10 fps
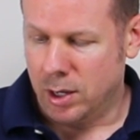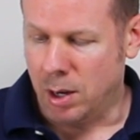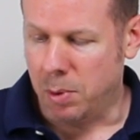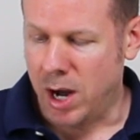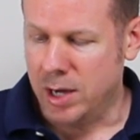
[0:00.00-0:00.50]

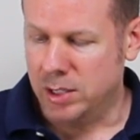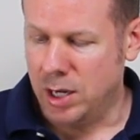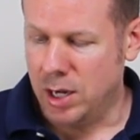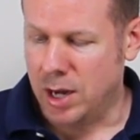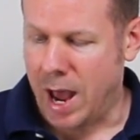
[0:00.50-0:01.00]
Number
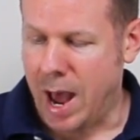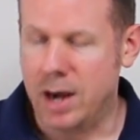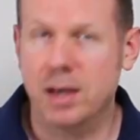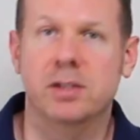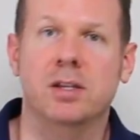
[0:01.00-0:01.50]
18,
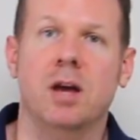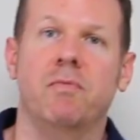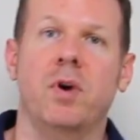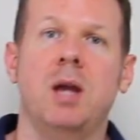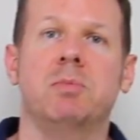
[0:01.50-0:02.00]
add a
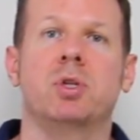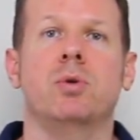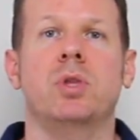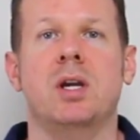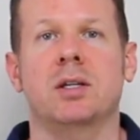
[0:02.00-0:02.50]
subframe
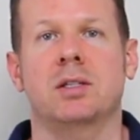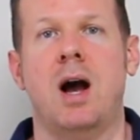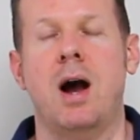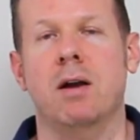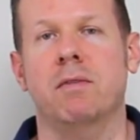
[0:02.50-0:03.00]
to the
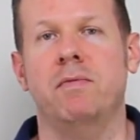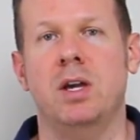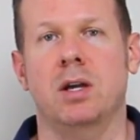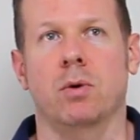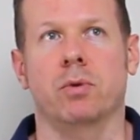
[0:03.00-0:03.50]
entire
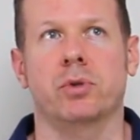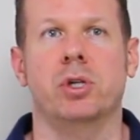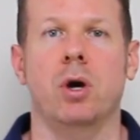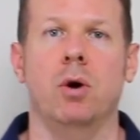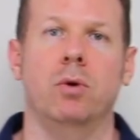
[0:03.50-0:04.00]
vehicle.
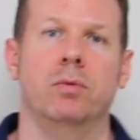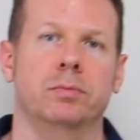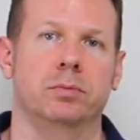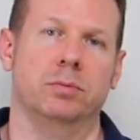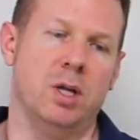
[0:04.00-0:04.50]

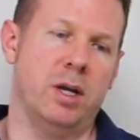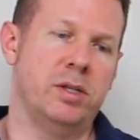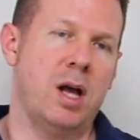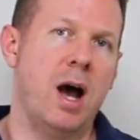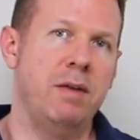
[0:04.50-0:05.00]
So
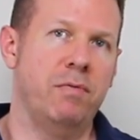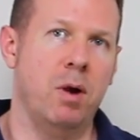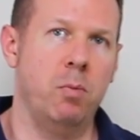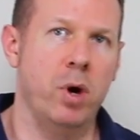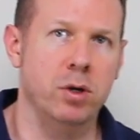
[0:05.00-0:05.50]
aside
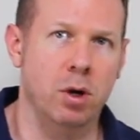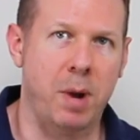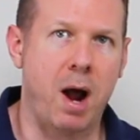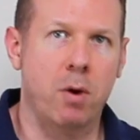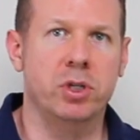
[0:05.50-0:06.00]
from where your
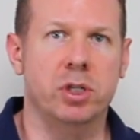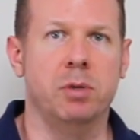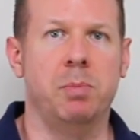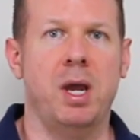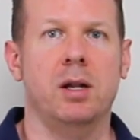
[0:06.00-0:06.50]
power
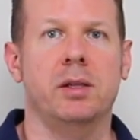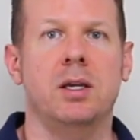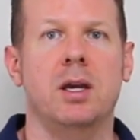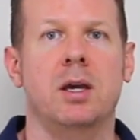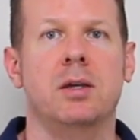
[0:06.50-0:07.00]
system
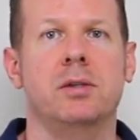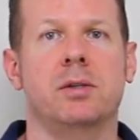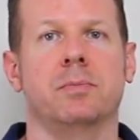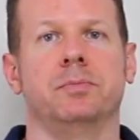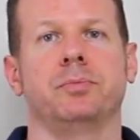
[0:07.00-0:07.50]
paneling
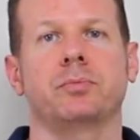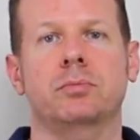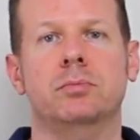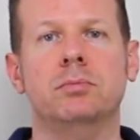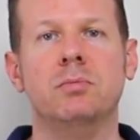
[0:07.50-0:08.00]
is,
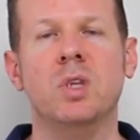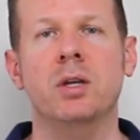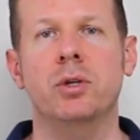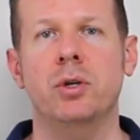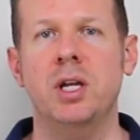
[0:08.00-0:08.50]

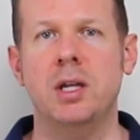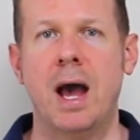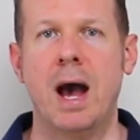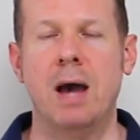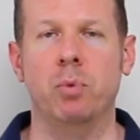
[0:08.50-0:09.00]
you need to
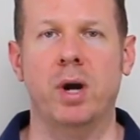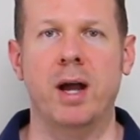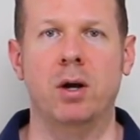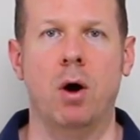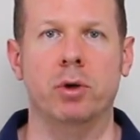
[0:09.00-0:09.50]
add what
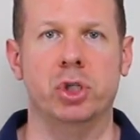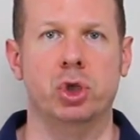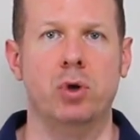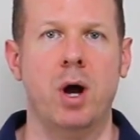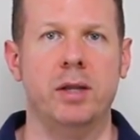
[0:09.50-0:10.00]
I call
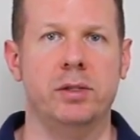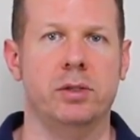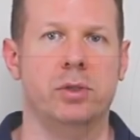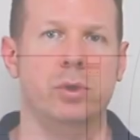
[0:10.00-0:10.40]
struts